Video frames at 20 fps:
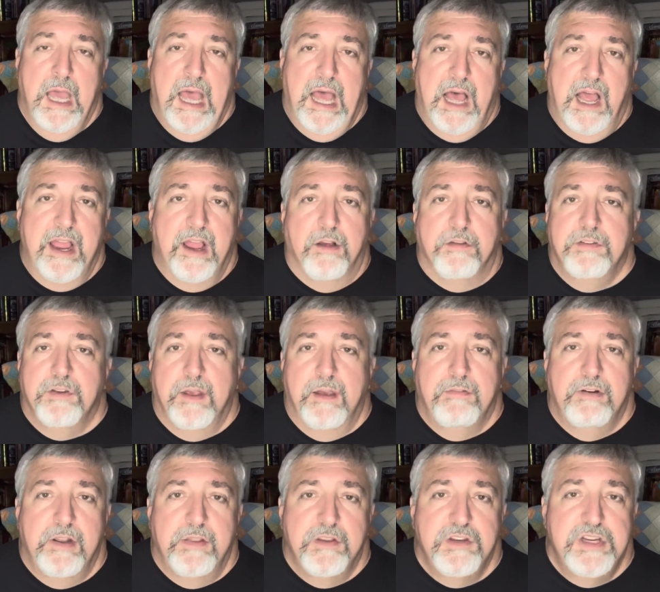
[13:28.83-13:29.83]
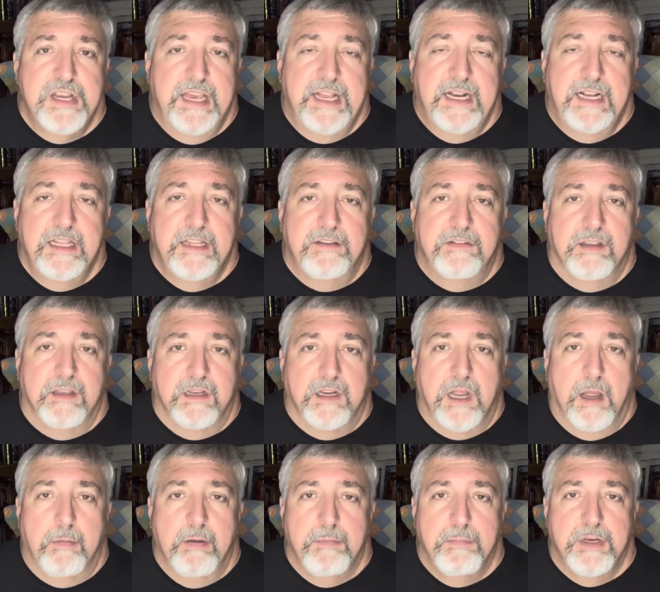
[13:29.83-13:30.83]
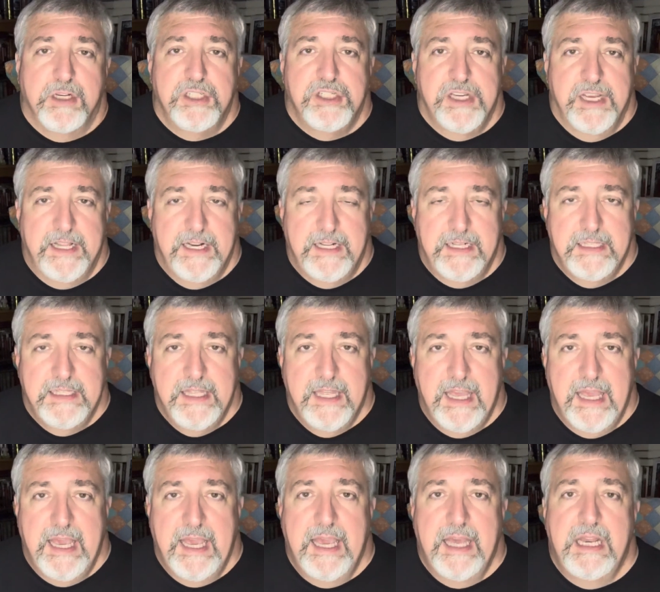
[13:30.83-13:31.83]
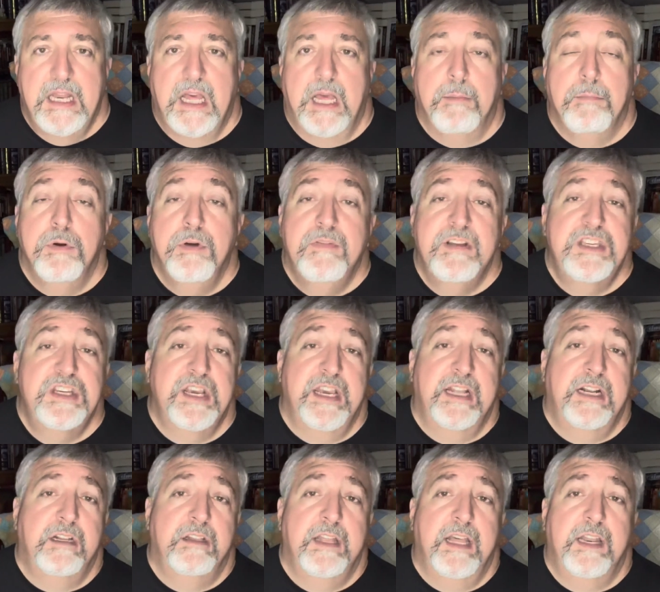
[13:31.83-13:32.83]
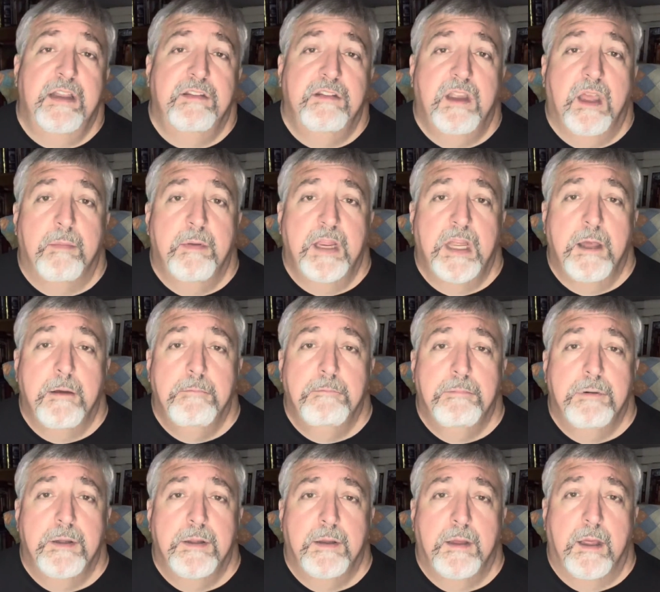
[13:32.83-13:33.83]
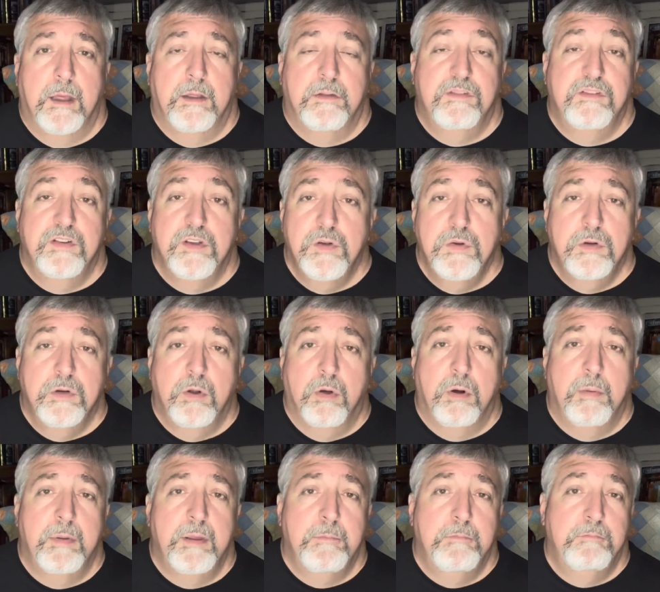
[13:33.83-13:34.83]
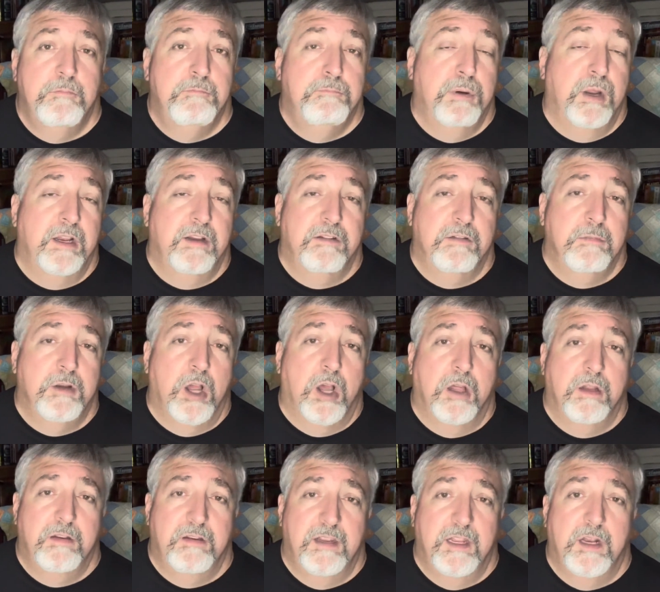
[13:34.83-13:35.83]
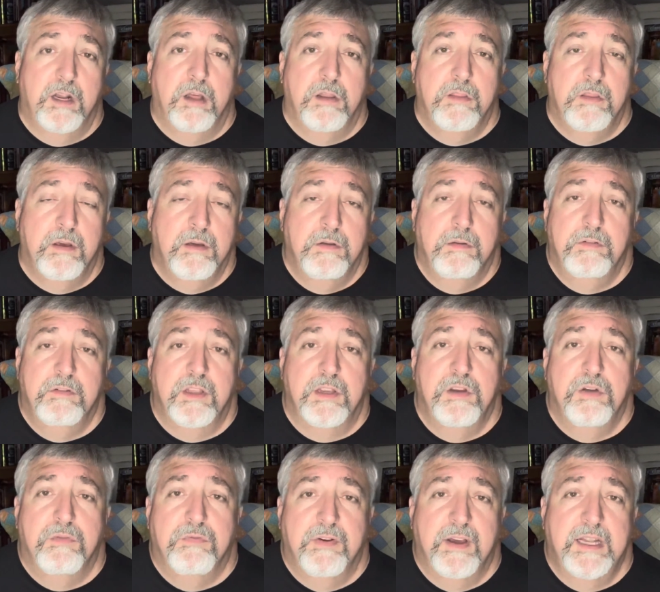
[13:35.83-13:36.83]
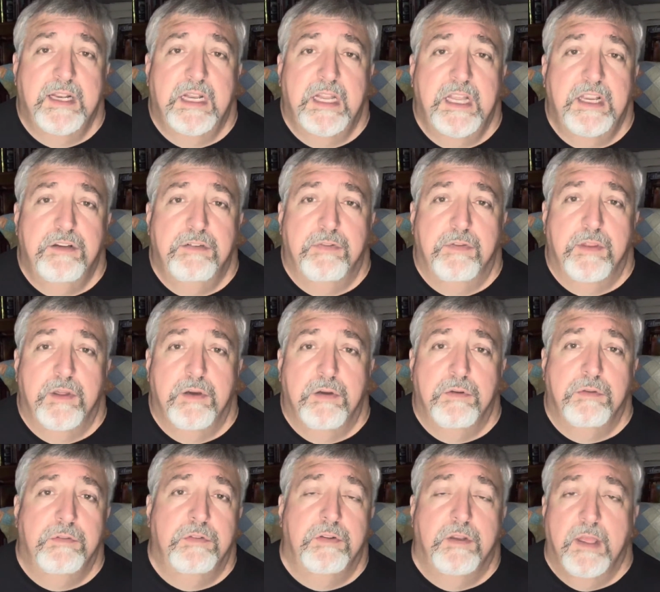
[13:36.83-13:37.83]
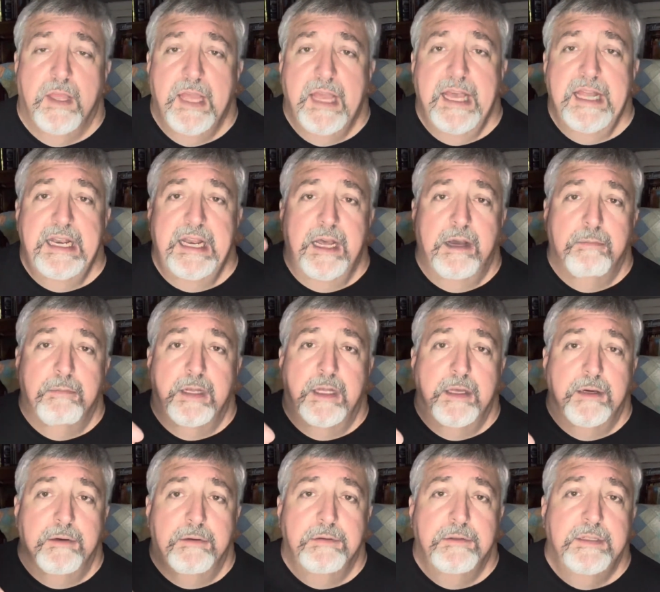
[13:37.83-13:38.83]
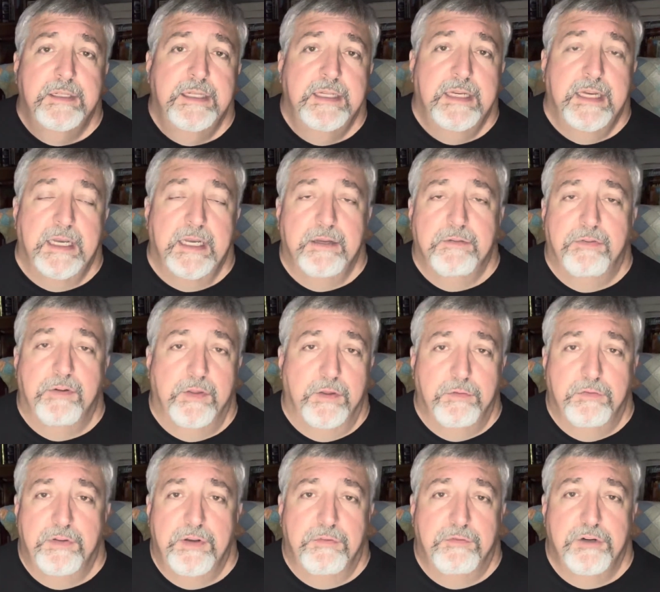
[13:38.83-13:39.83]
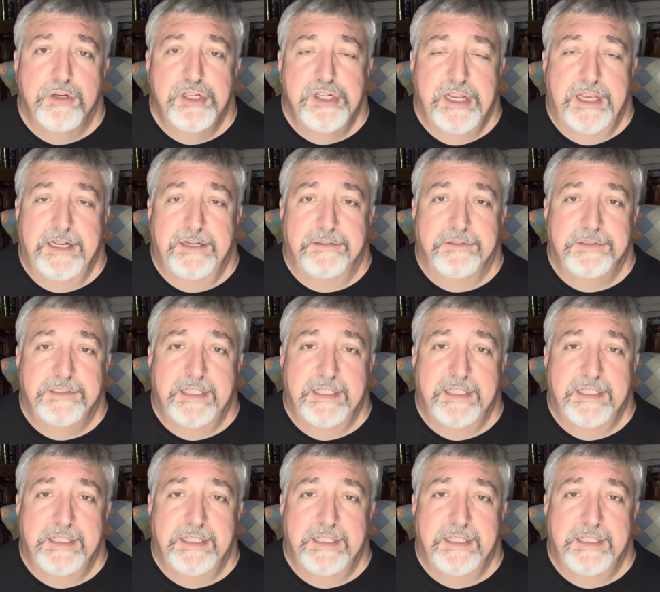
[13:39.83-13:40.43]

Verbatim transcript: I also have another channel. It's a comic book channel and a movie channel that is coming up uh, soon. Going to be putting some content on those, and you'll find links for those down below uh, for those different channels.